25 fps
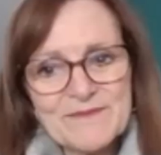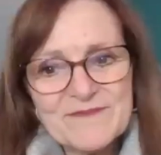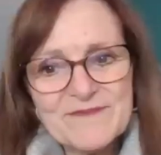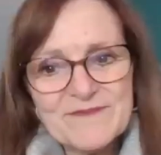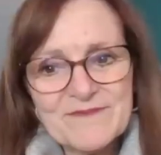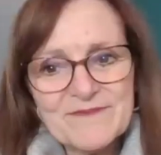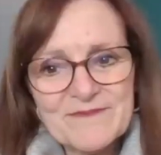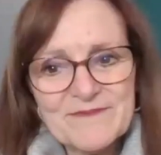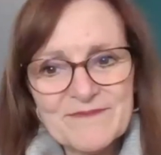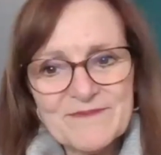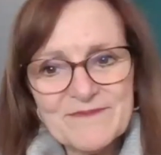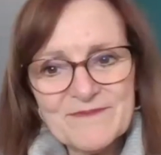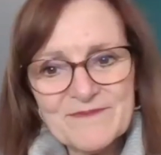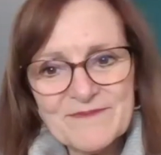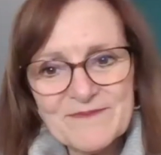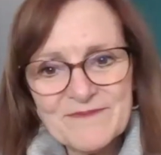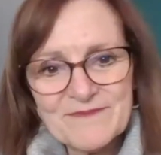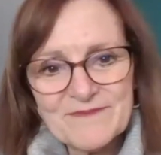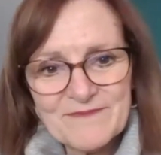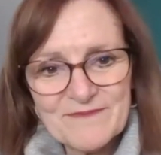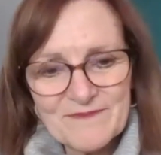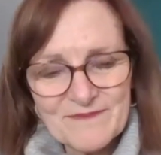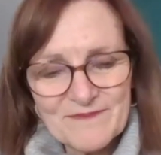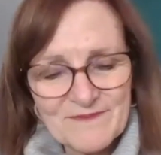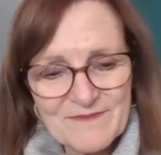all
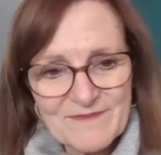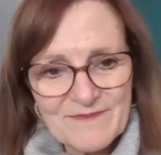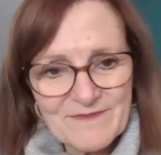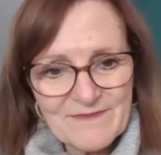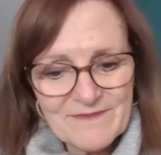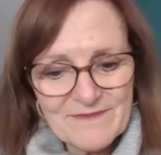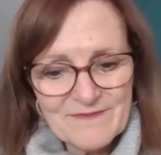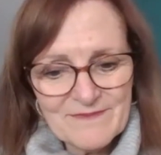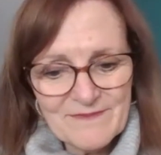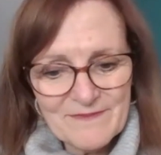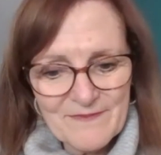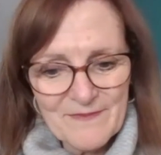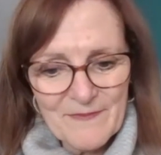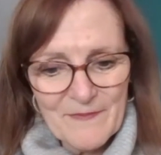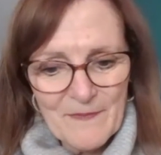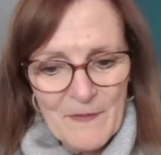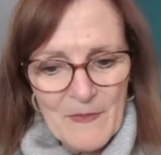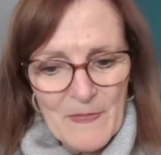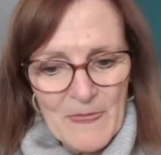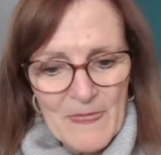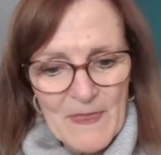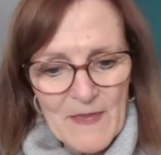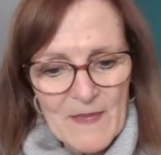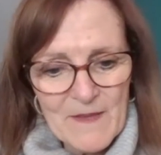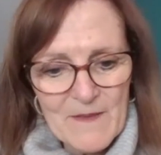around. When you
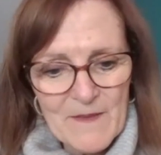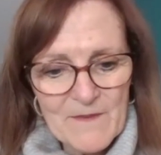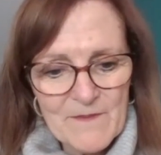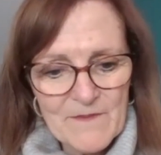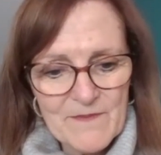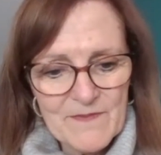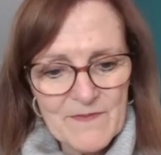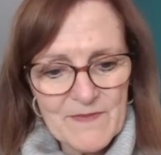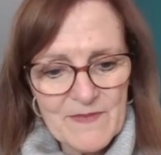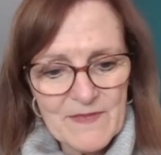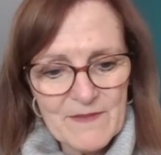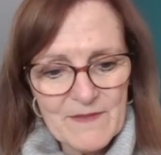think about